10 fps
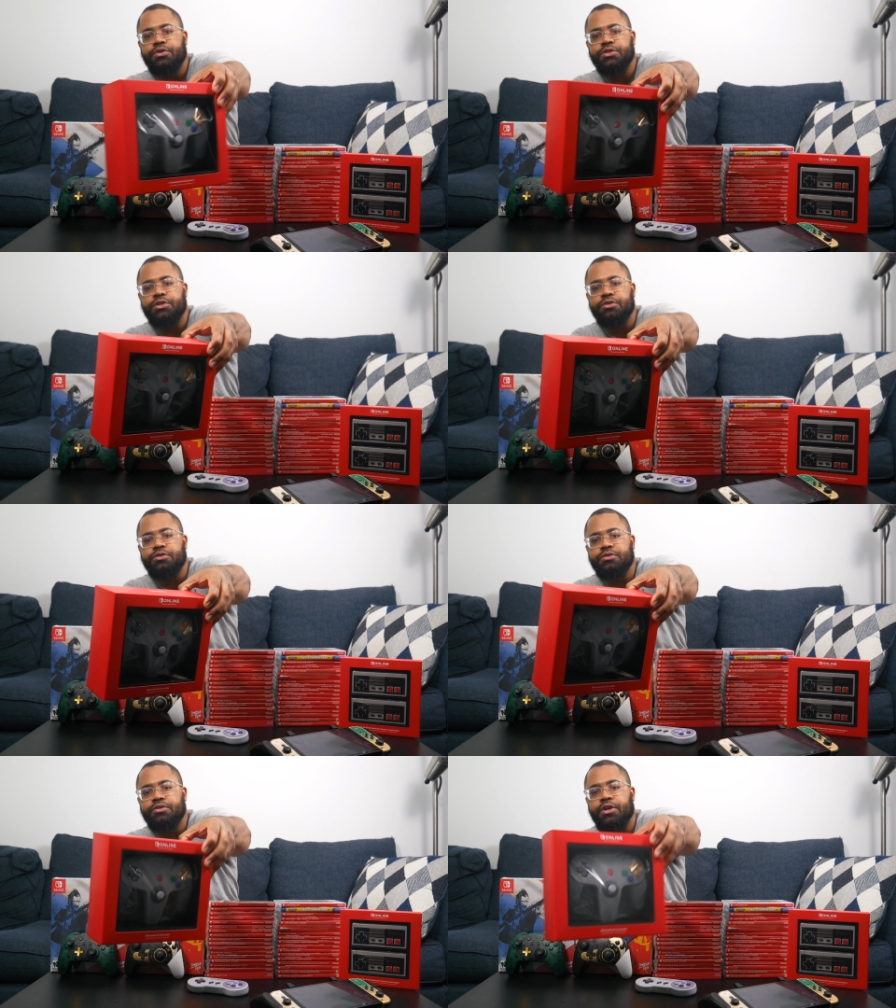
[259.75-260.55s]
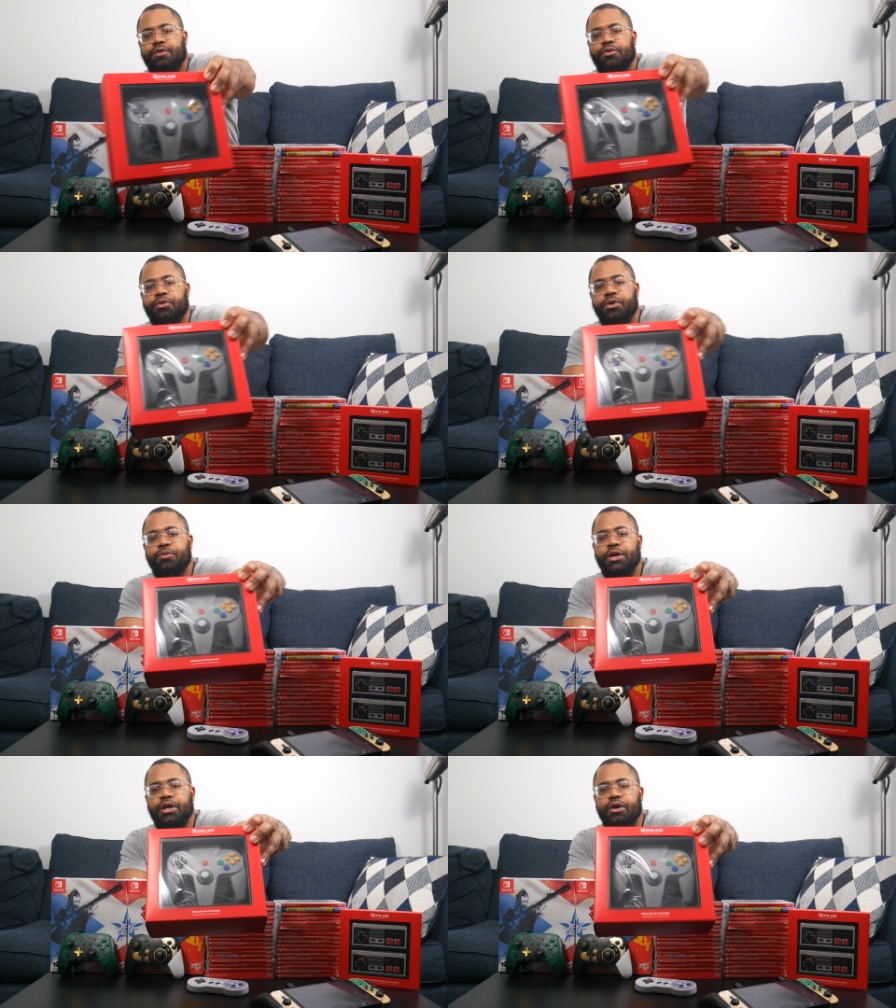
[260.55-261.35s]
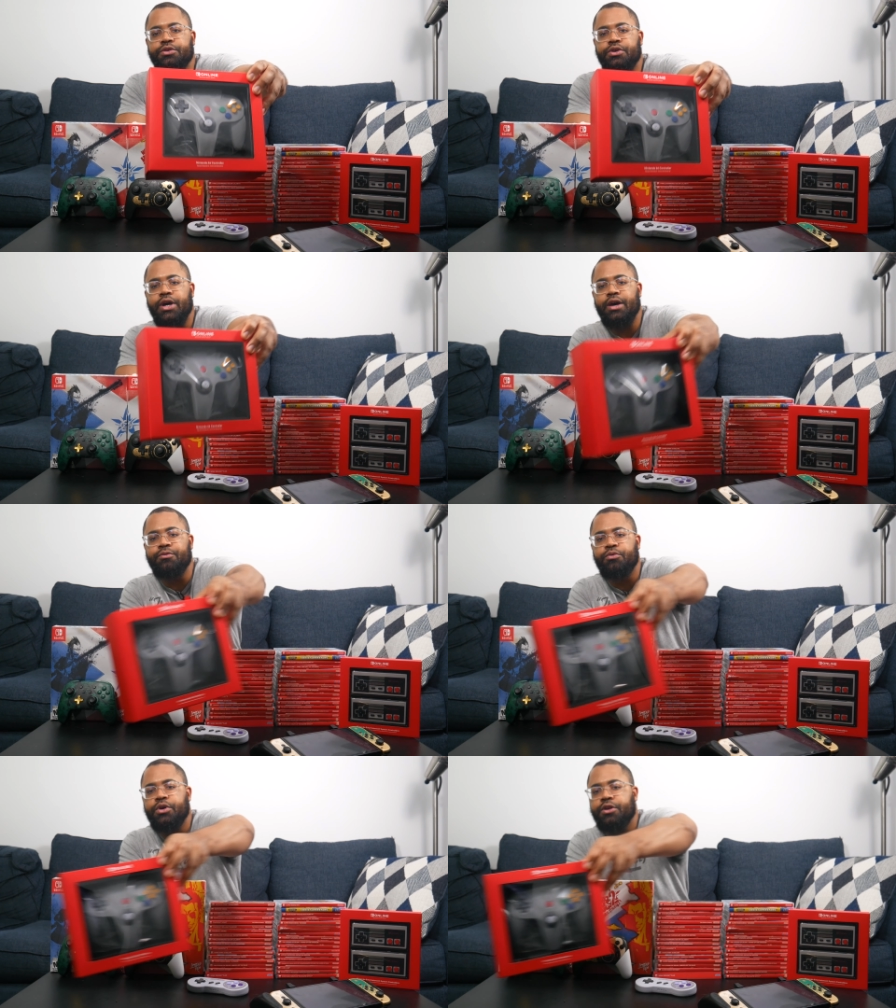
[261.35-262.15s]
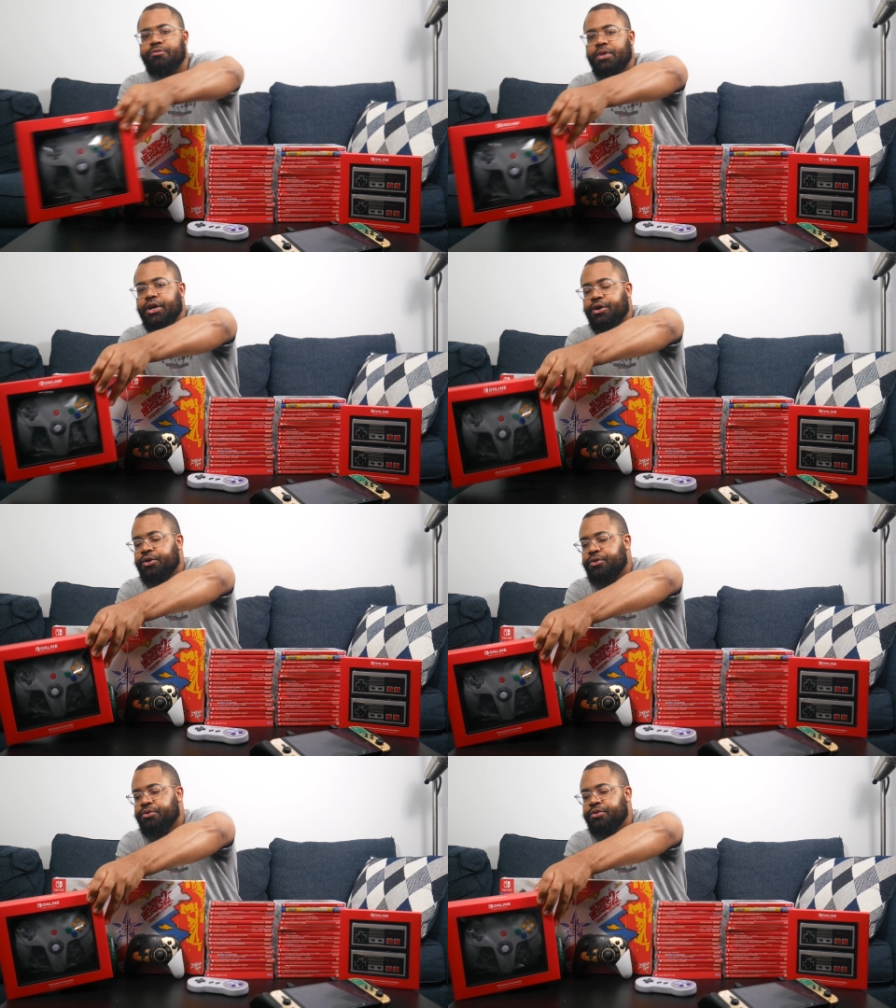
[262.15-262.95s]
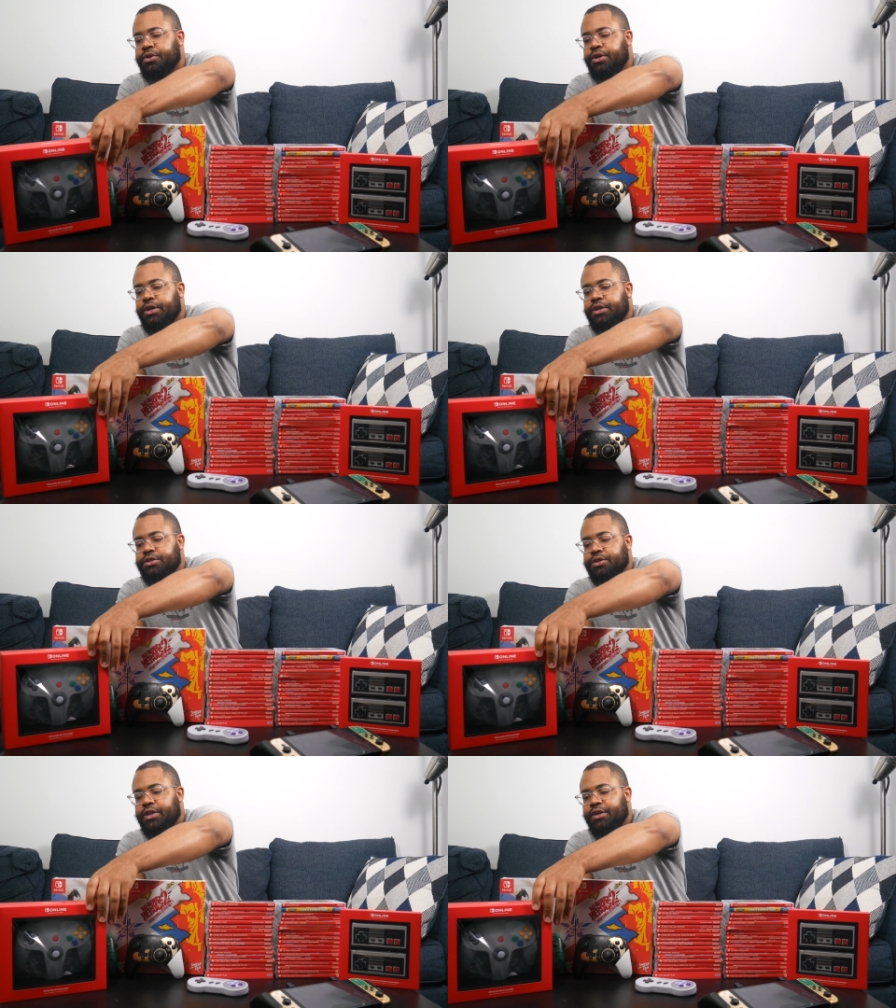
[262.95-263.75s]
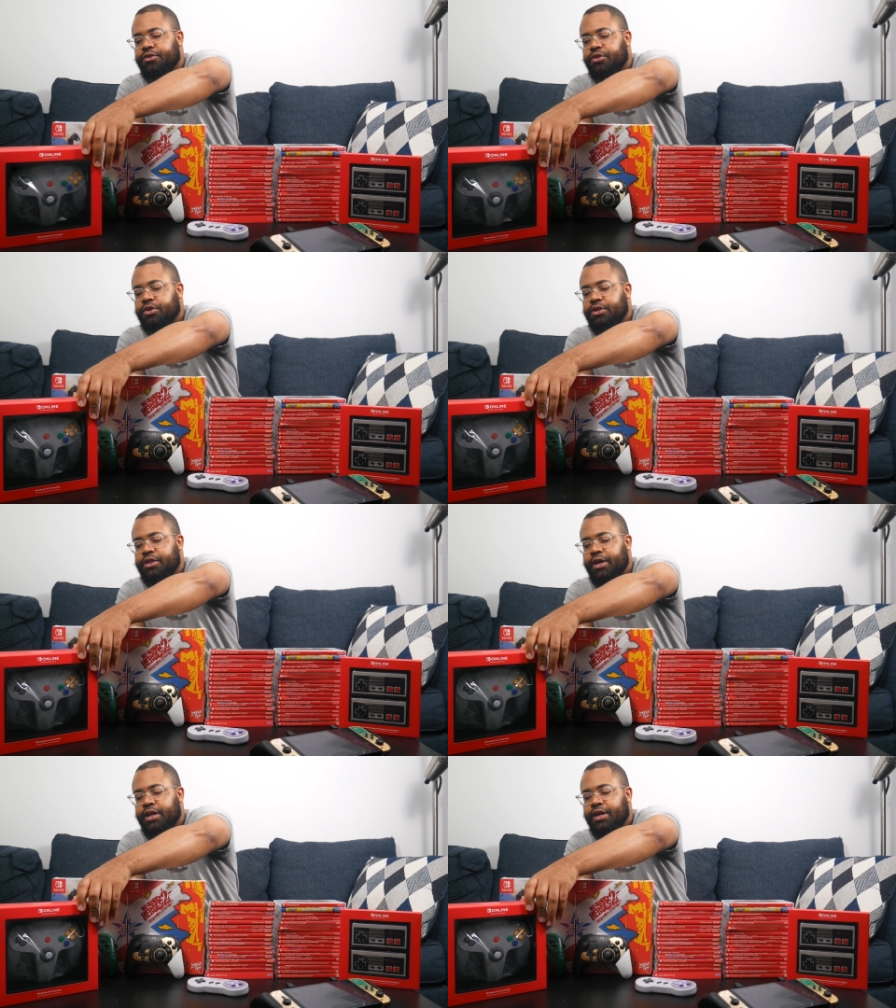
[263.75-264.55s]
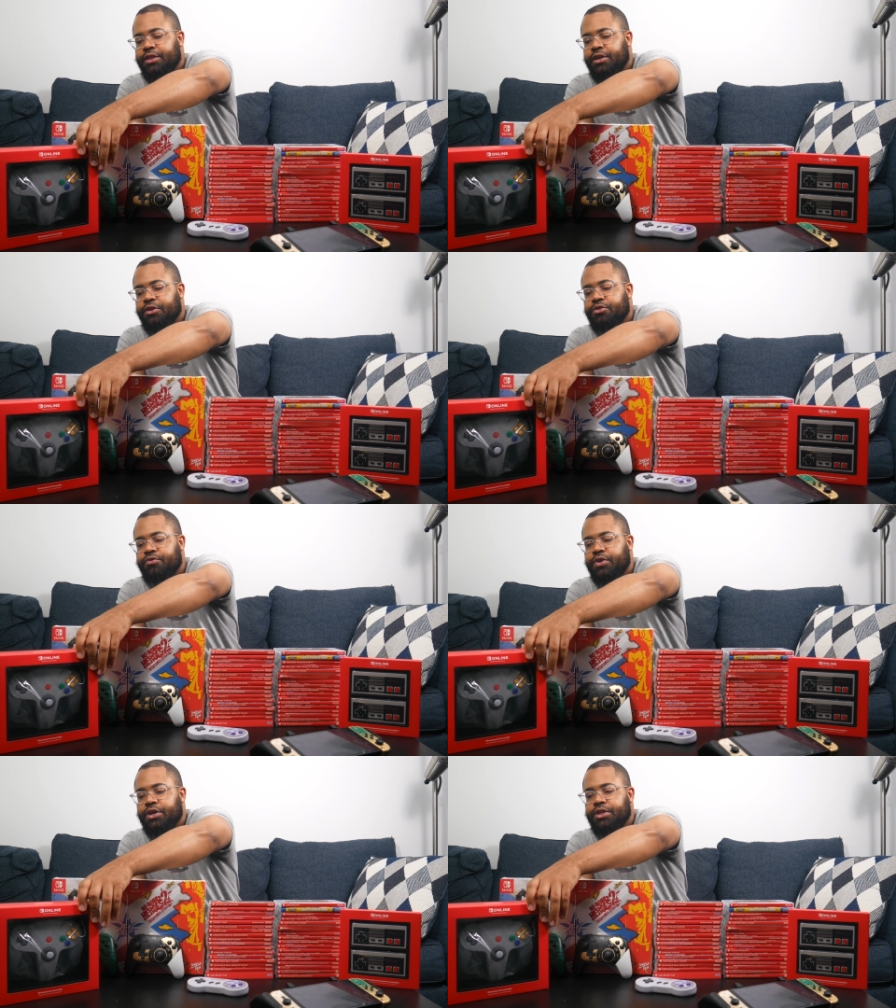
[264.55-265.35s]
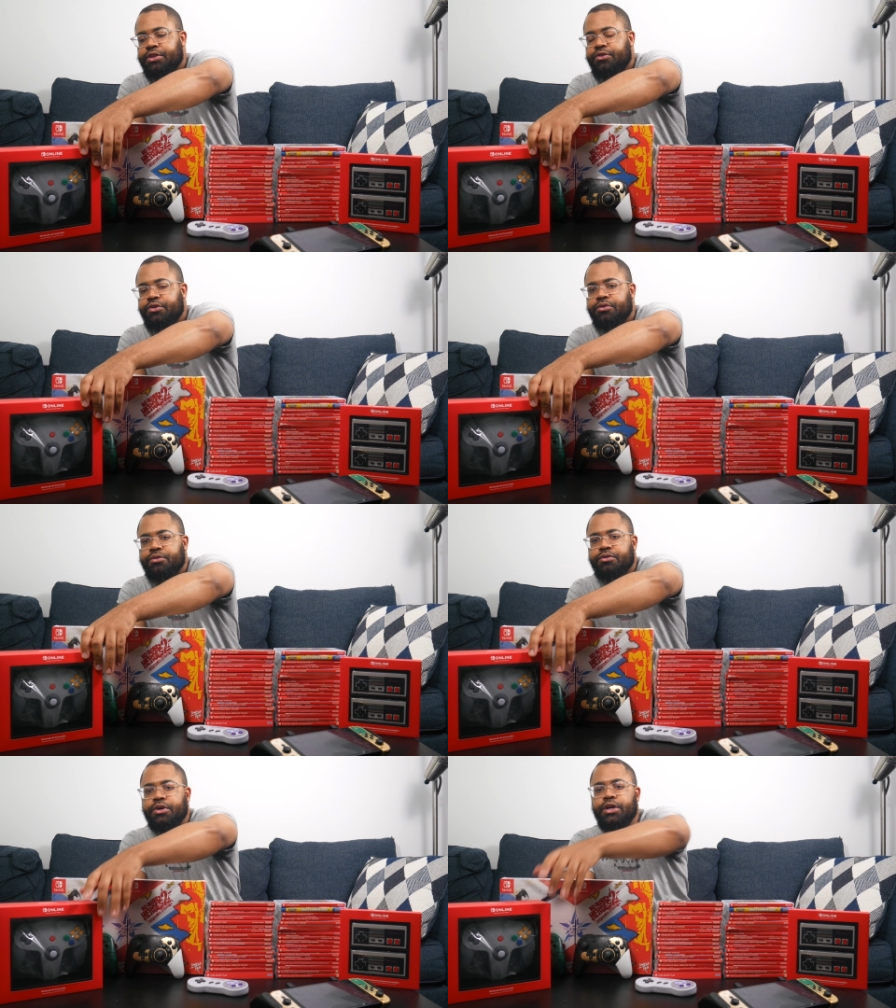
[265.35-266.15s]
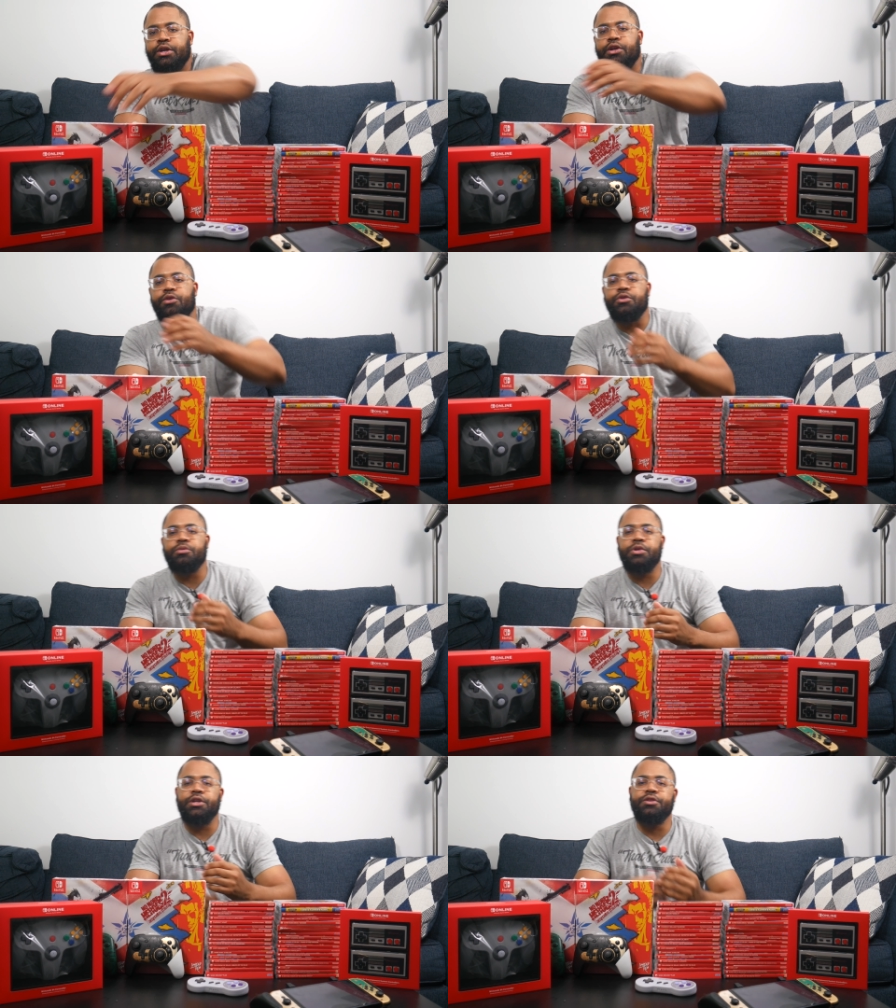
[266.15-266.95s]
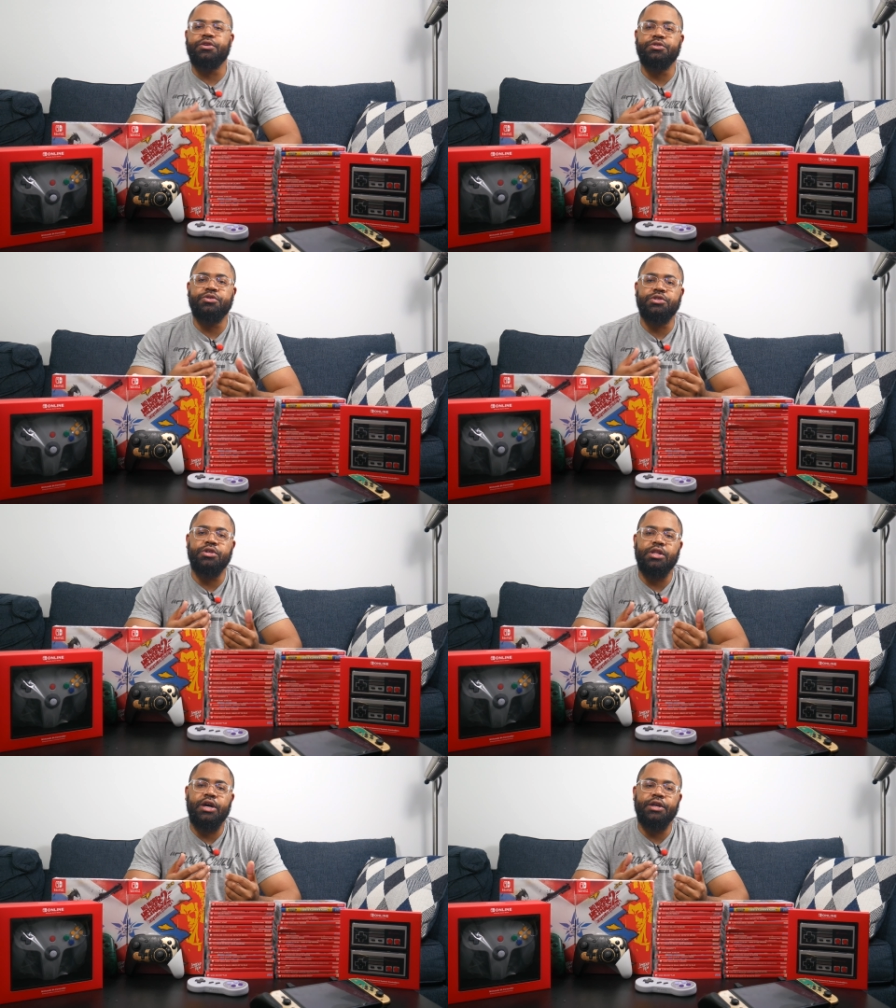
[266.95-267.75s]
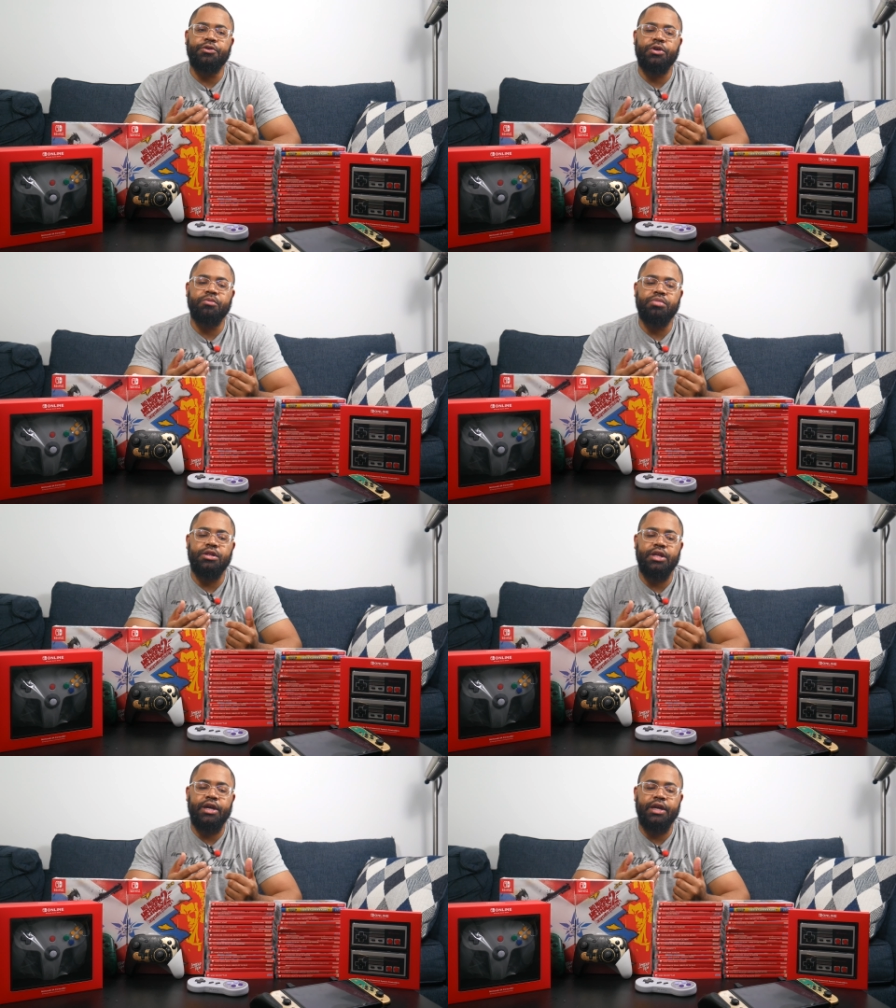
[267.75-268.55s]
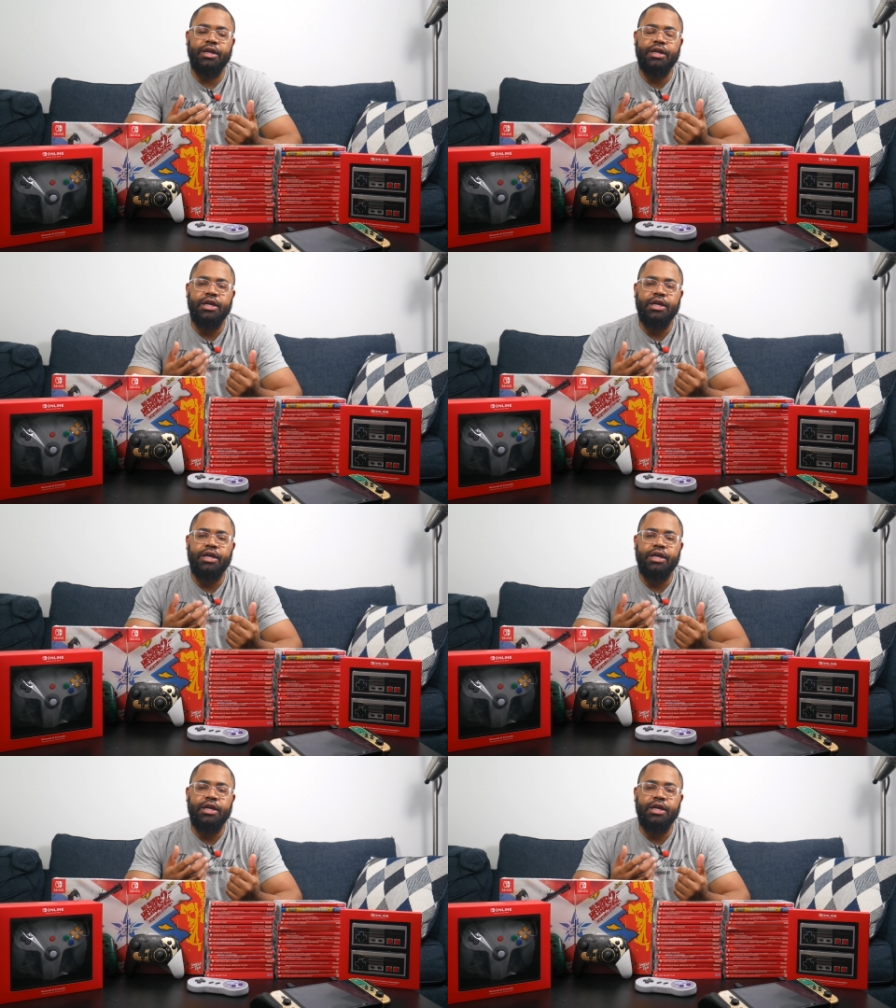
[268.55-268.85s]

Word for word: So we're giving one away. I also have one of my own, so that's good. Like, I think it's fun to, you know, when you play Nintendo Switch online, you can play